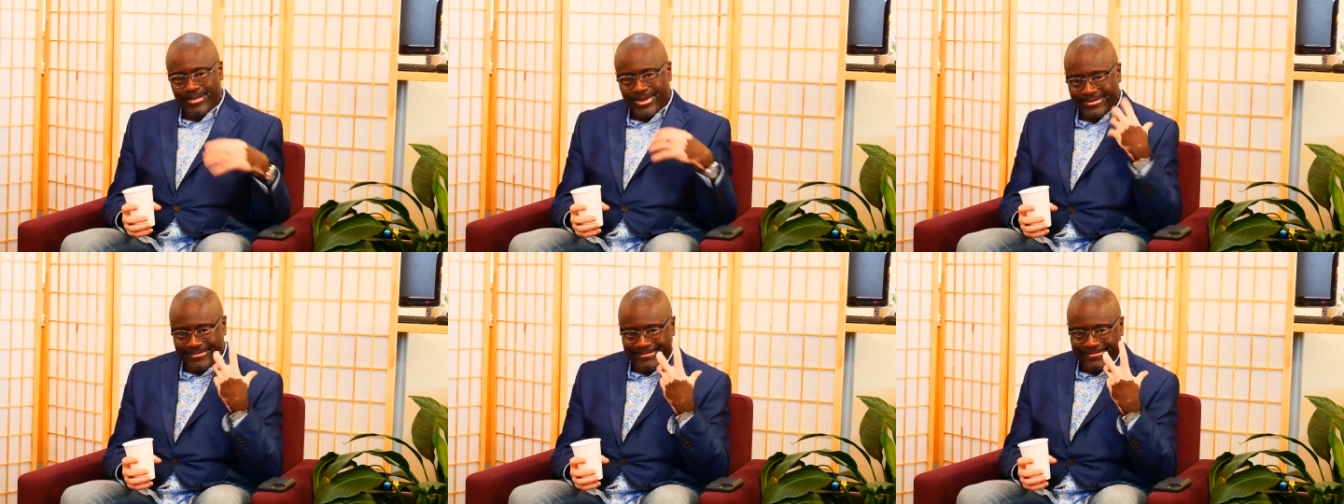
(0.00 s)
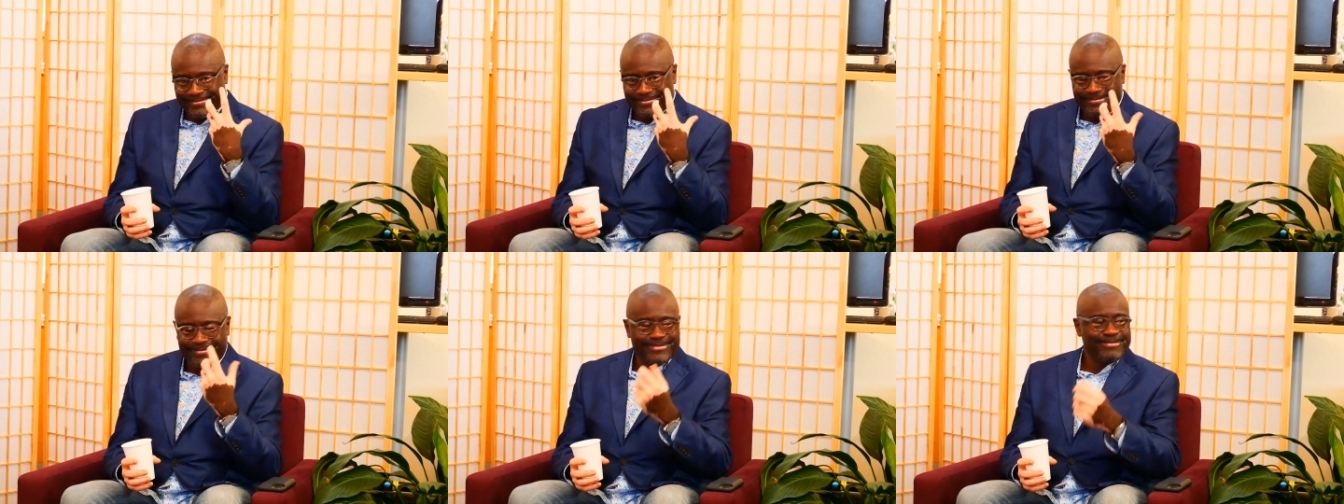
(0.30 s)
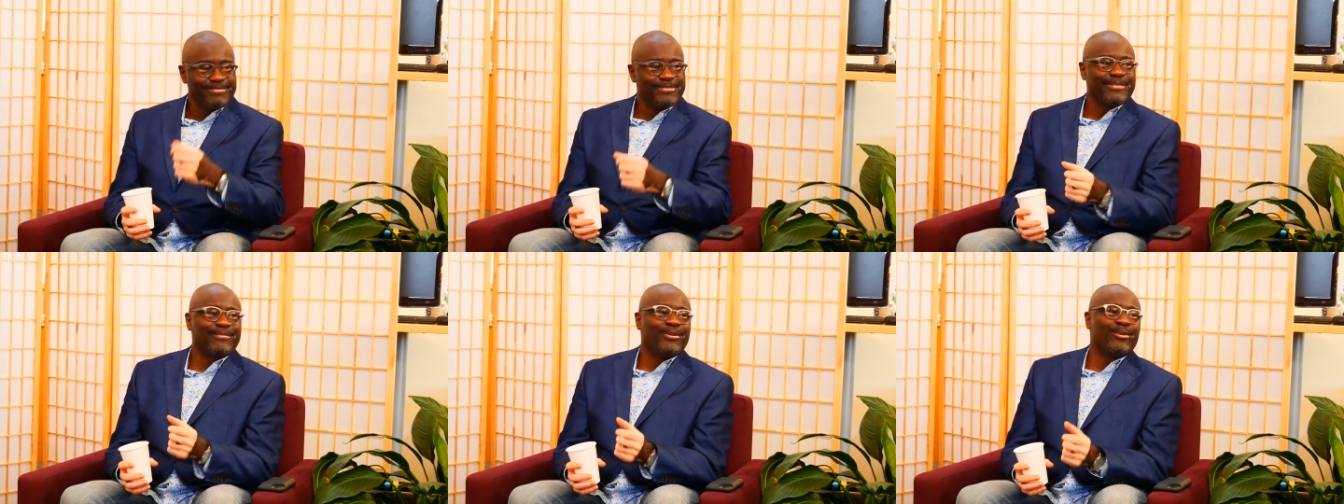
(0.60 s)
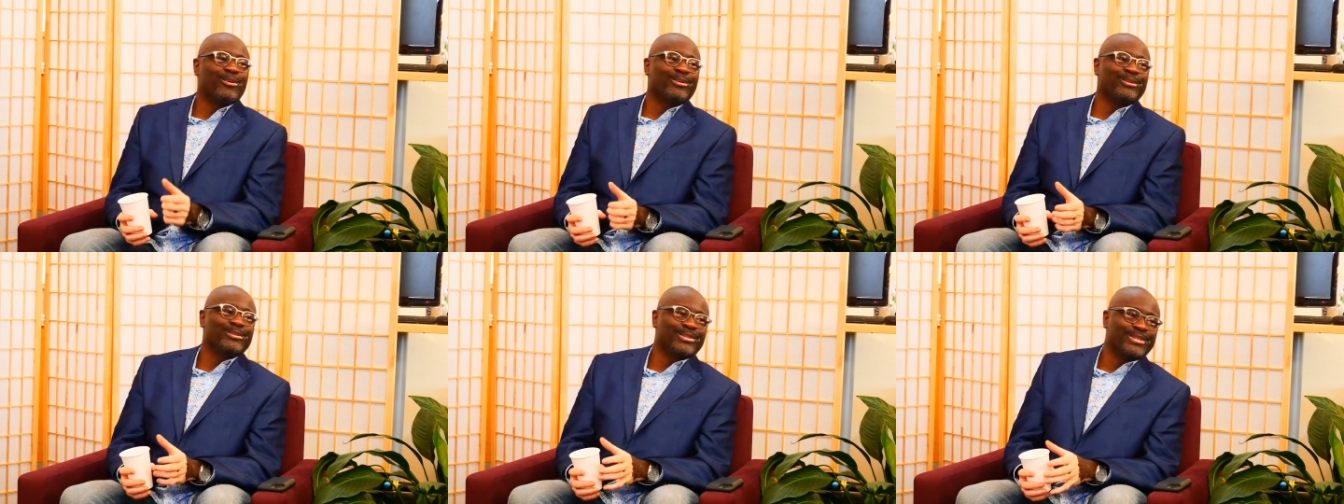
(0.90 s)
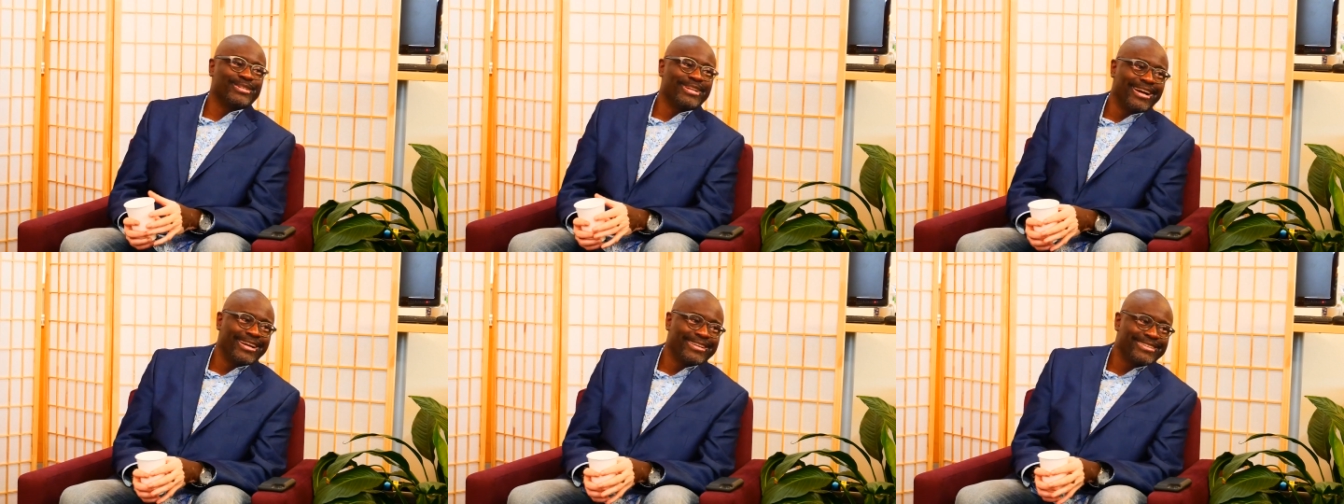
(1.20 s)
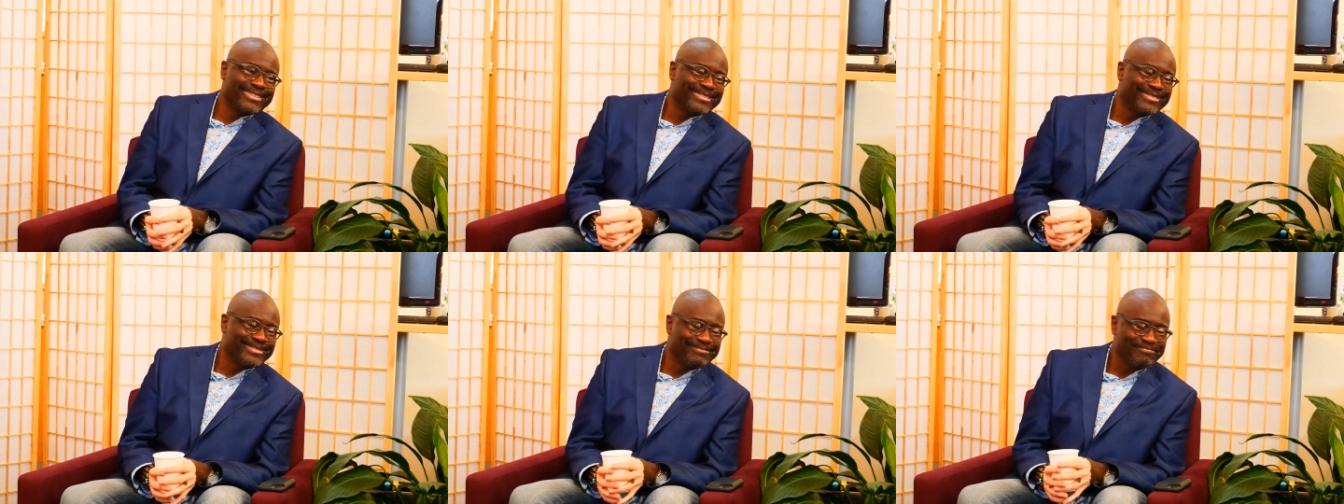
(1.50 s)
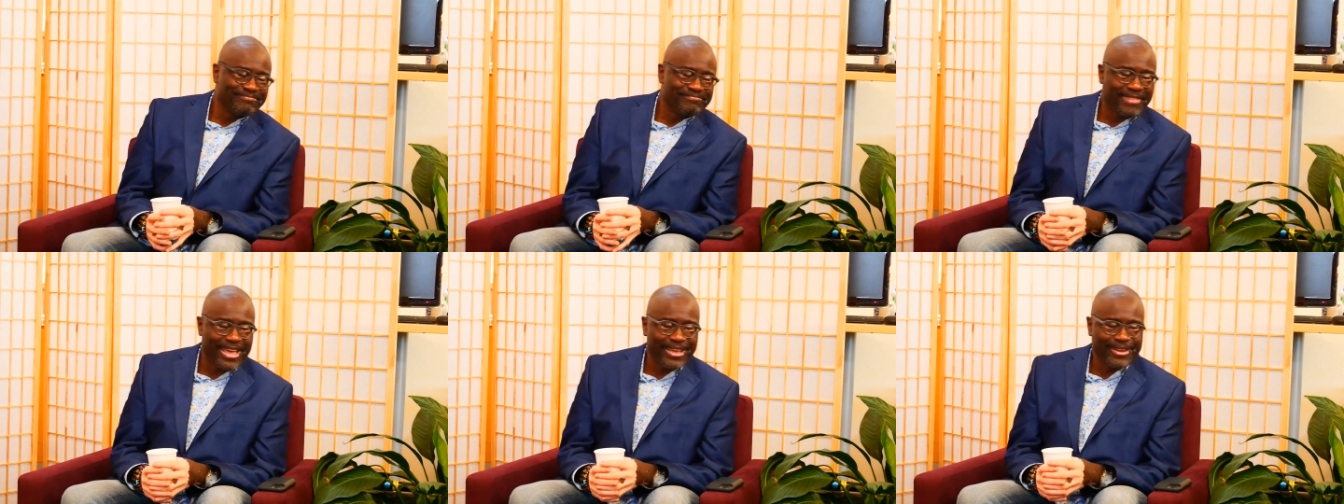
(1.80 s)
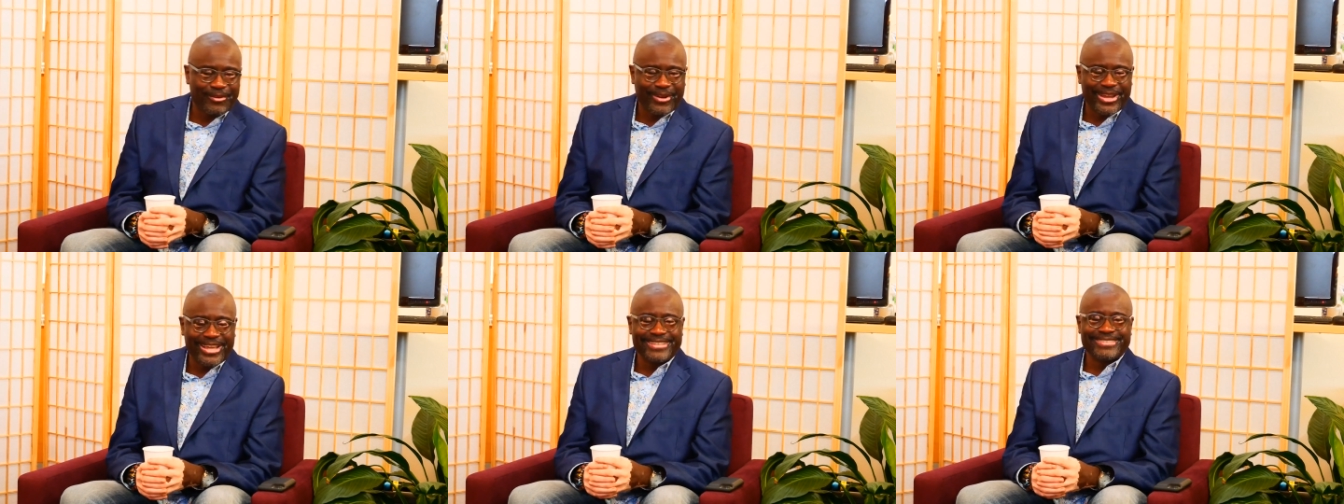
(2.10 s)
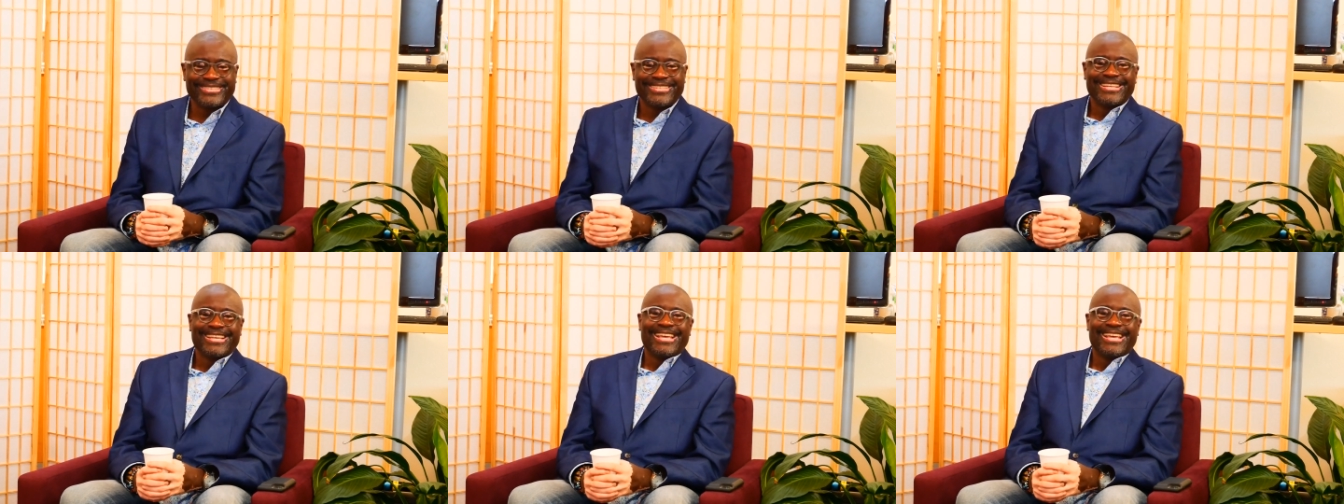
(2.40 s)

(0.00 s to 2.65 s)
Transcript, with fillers: my my vocals are not that great,